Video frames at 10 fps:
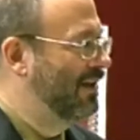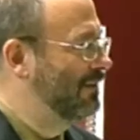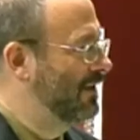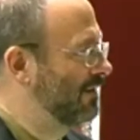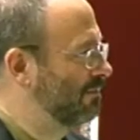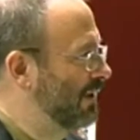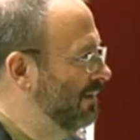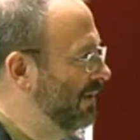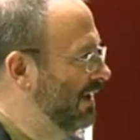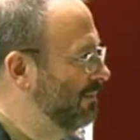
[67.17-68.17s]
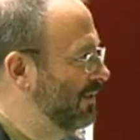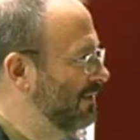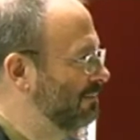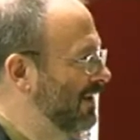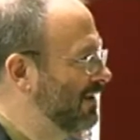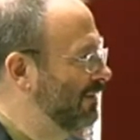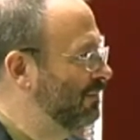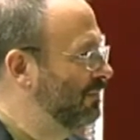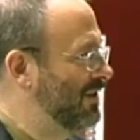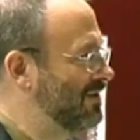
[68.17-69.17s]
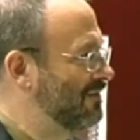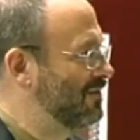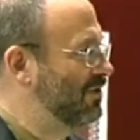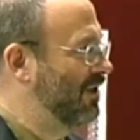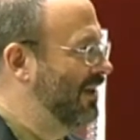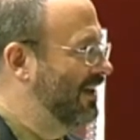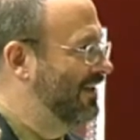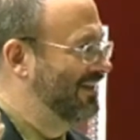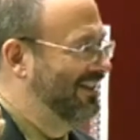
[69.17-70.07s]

time to give my paper, picked up a piece of chalk,